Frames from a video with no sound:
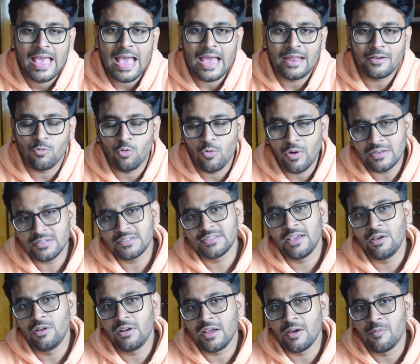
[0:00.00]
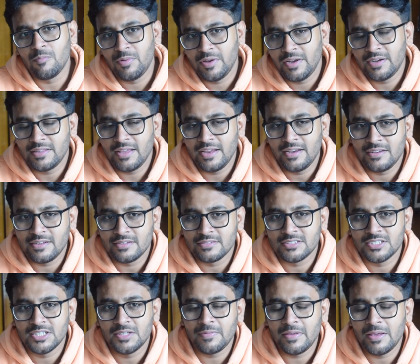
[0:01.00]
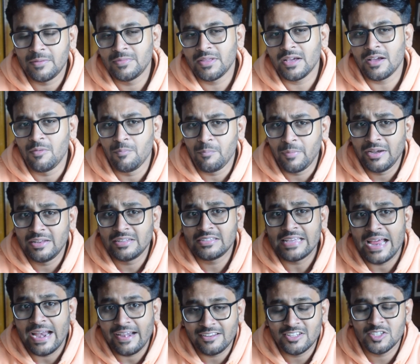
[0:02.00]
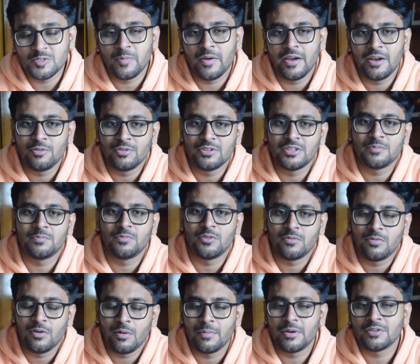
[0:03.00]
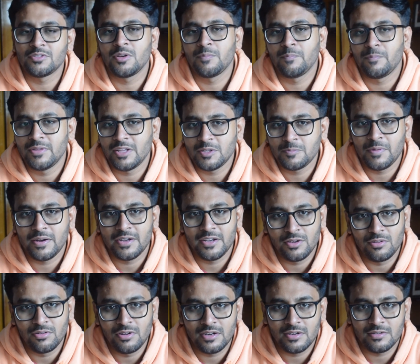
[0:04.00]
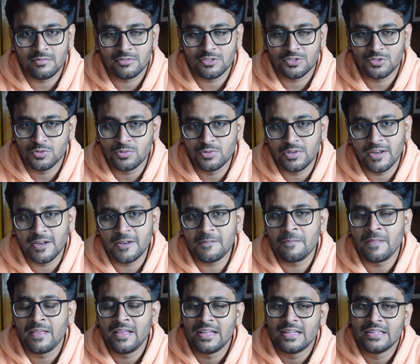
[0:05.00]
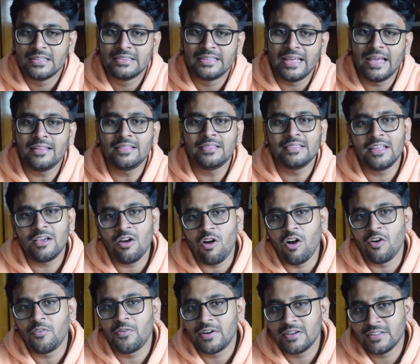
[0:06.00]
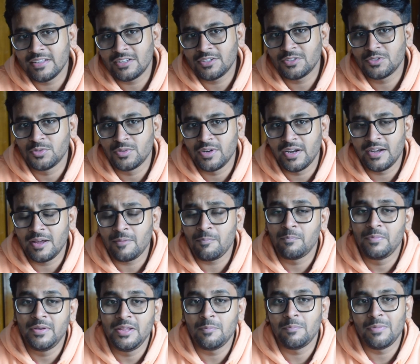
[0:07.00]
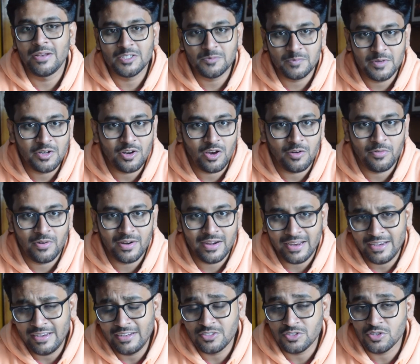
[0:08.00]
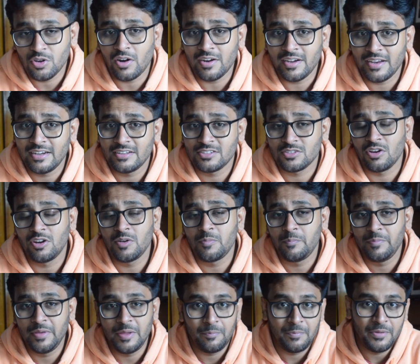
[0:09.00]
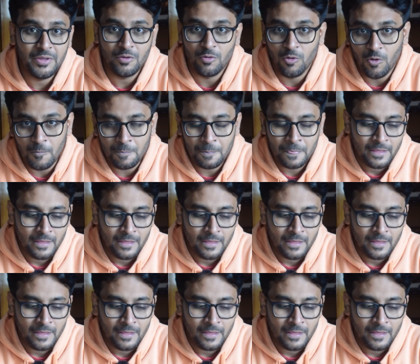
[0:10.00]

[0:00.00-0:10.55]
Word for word: And once they will complete the internship, if the company is satisfied with the performance of that particular student, then they offer that student a pre-placement offer. In short, it's called PPO.